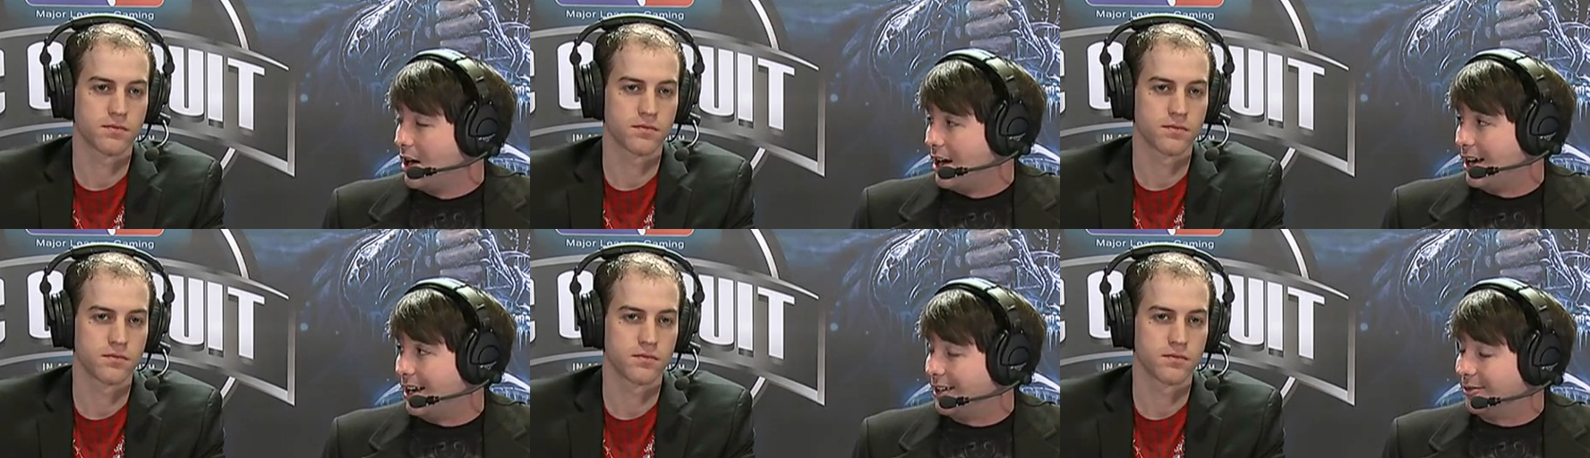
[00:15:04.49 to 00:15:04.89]

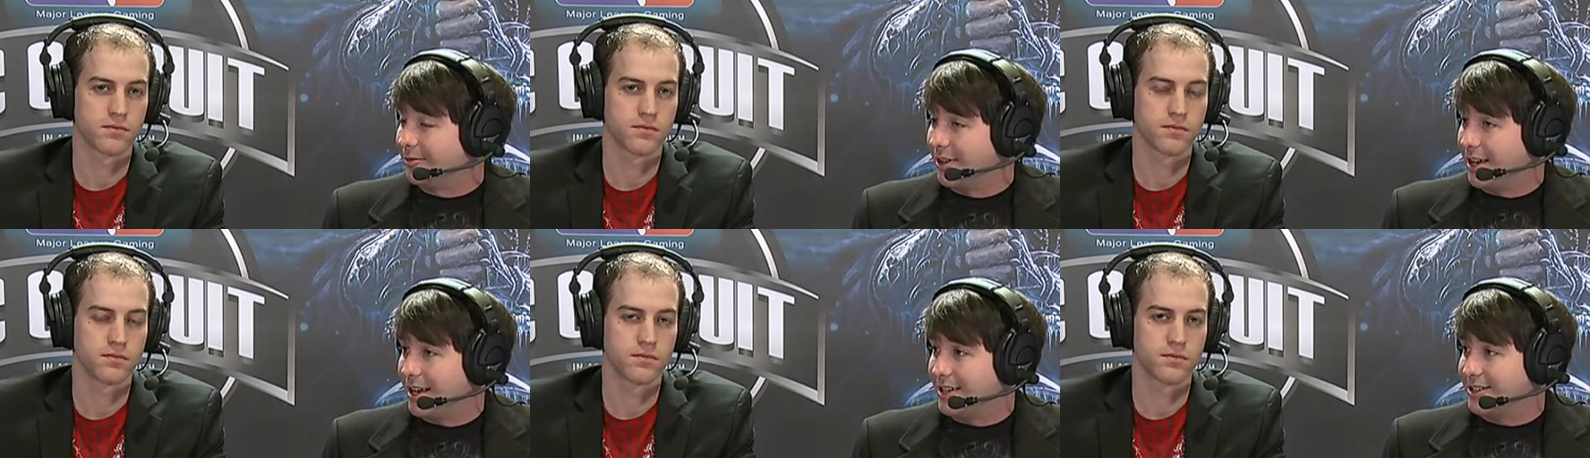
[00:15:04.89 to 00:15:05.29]
Speaker 1: And
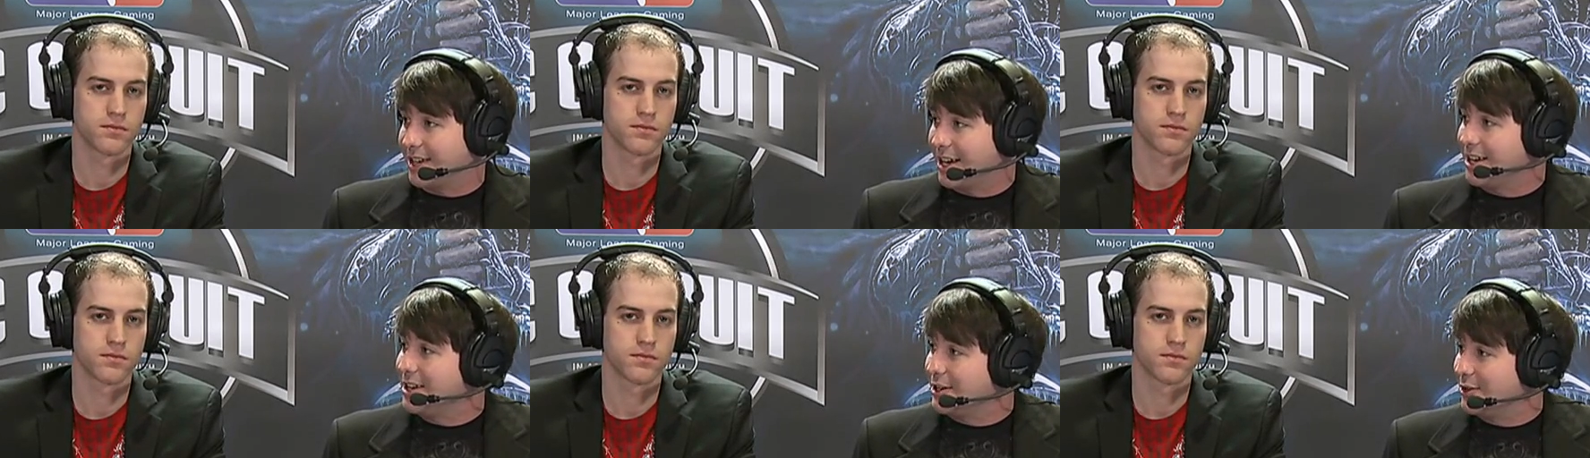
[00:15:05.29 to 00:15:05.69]
it's
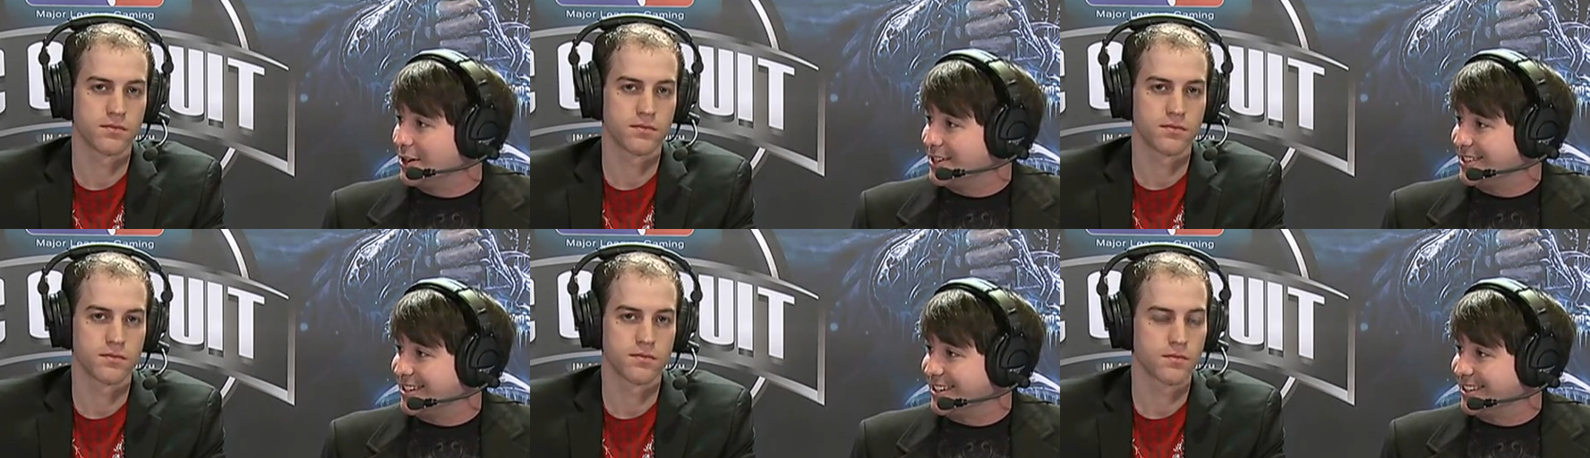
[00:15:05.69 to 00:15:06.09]
kind of
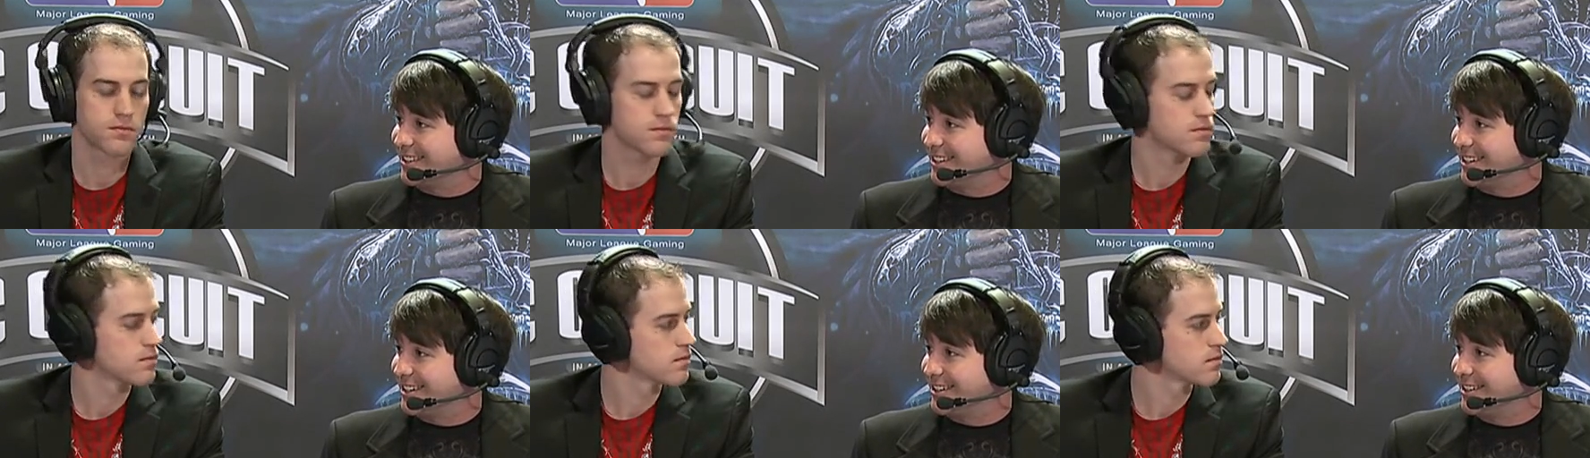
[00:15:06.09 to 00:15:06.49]
interesting
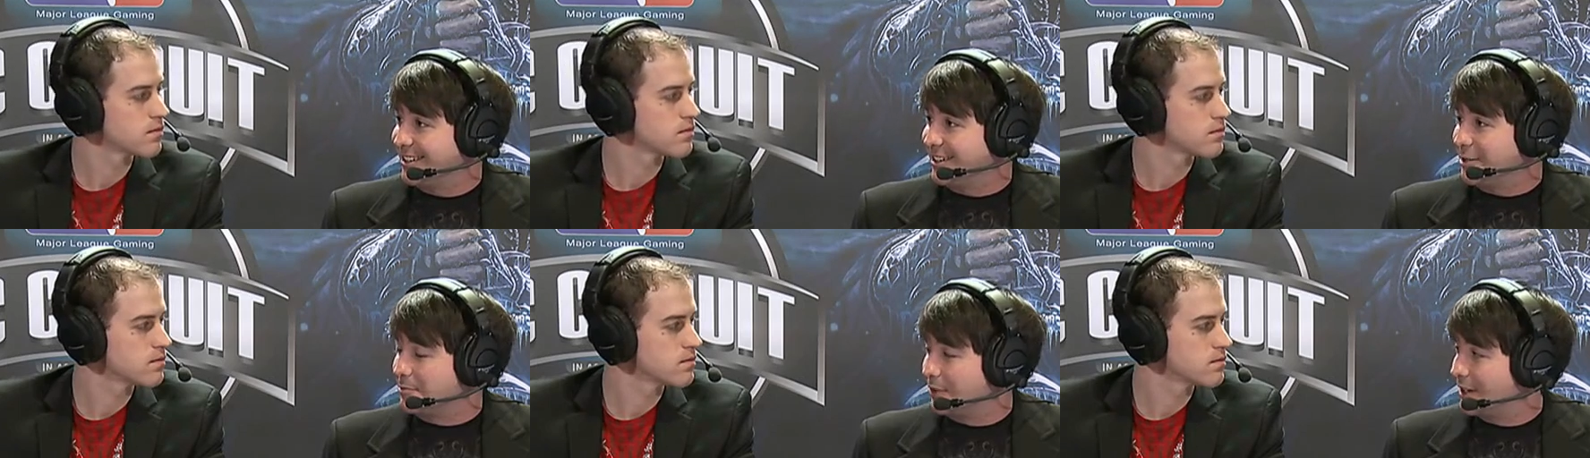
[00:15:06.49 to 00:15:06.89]
that
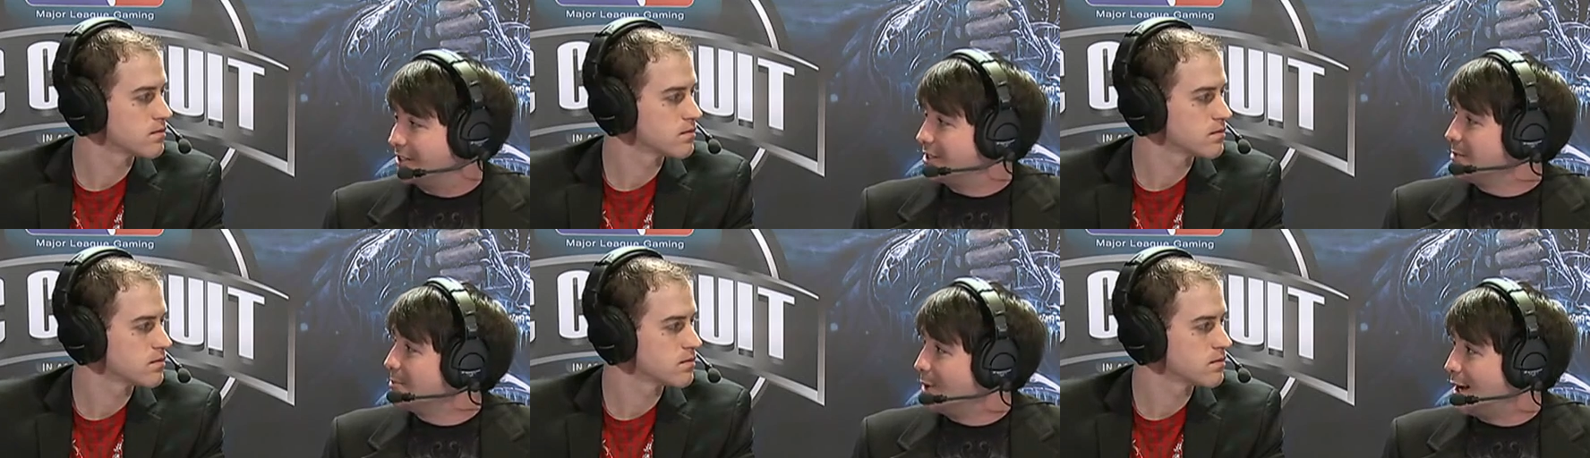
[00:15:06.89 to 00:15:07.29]

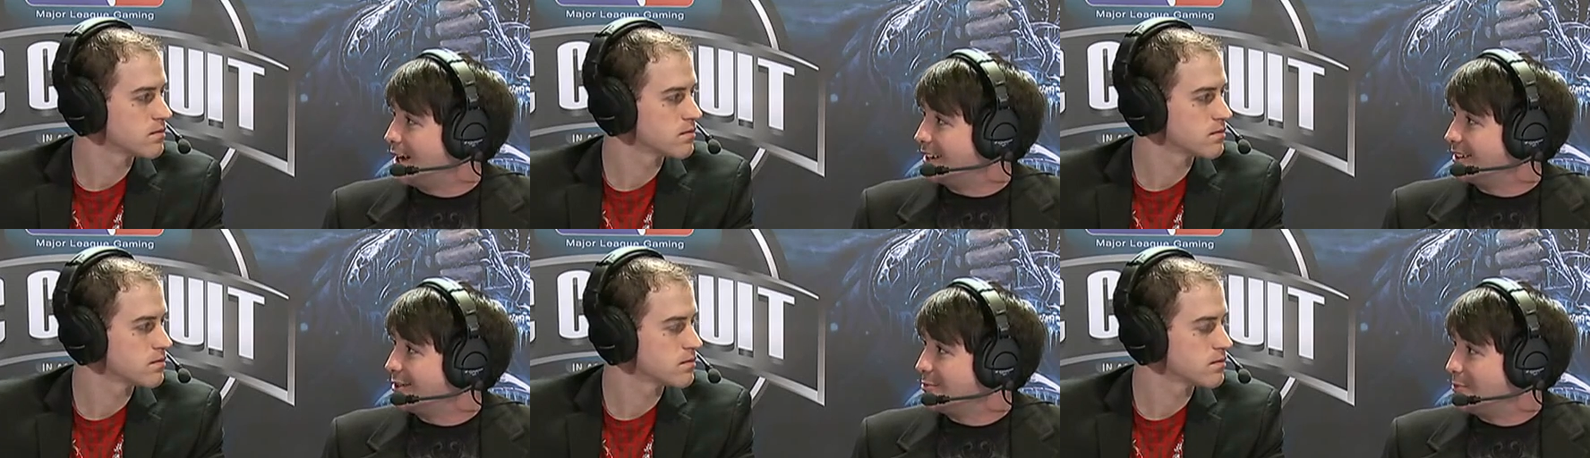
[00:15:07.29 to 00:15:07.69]
Complexity
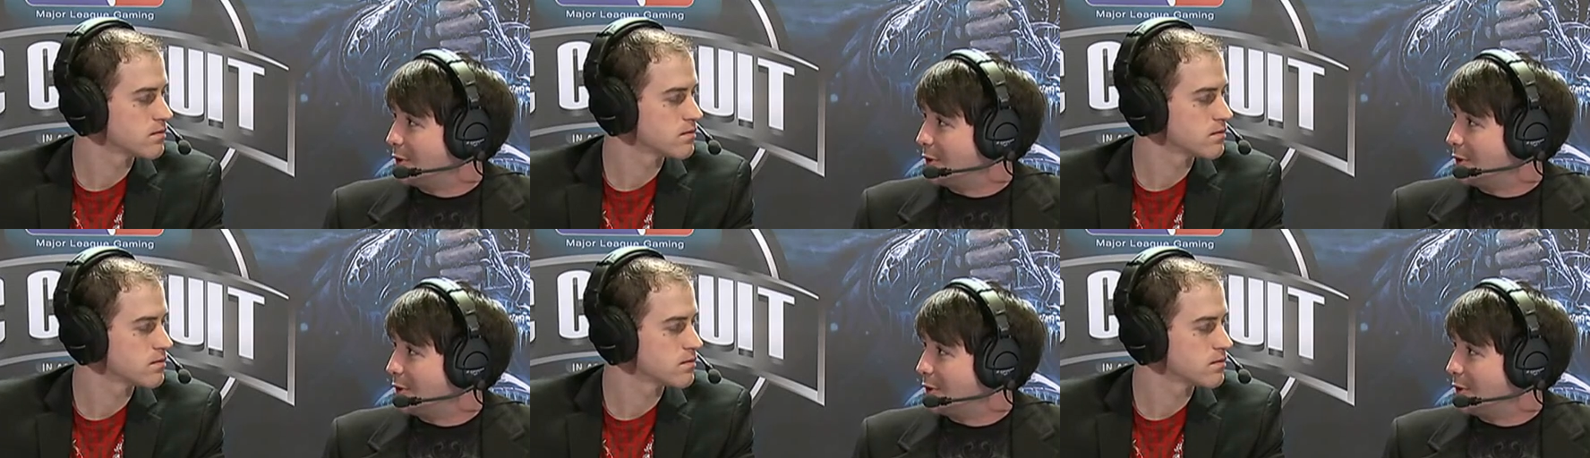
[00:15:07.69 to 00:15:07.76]
Black,